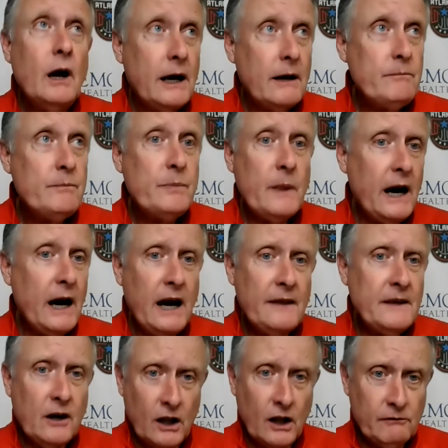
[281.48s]
uh,
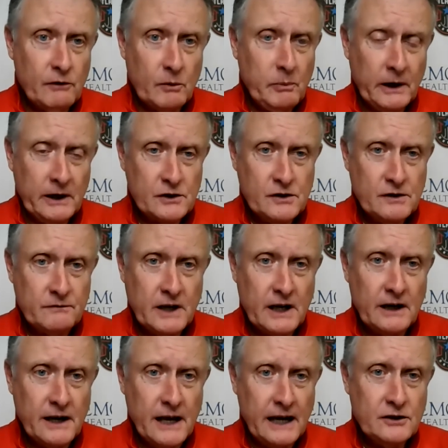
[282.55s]
I think all of our players have
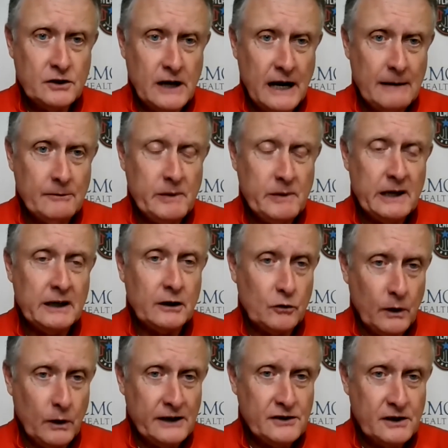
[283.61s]
done a nice job of being
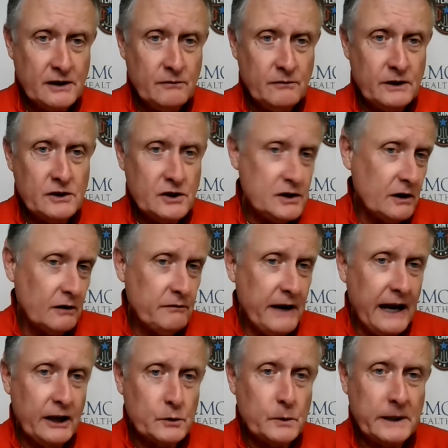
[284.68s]
aggressive and still
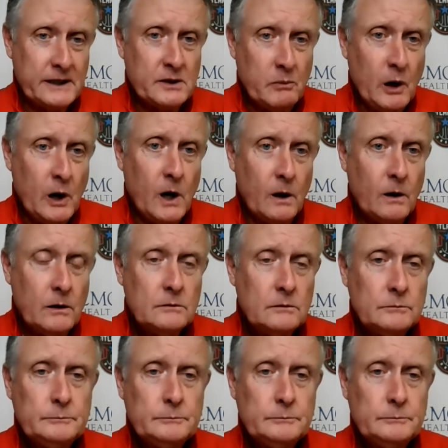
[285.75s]
valuing the ball.